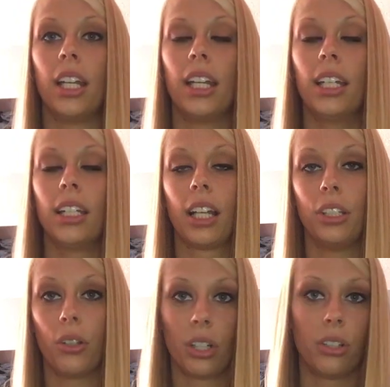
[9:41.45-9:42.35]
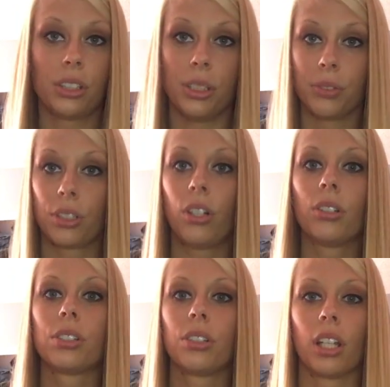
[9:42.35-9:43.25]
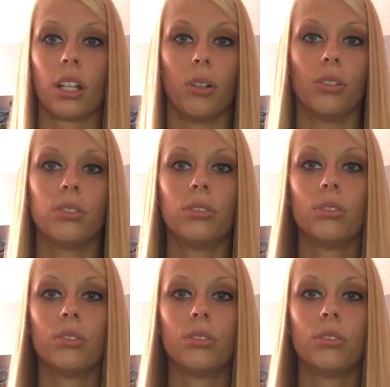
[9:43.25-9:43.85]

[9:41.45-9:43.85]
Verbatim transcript: and I know that I'll see results, so that'll,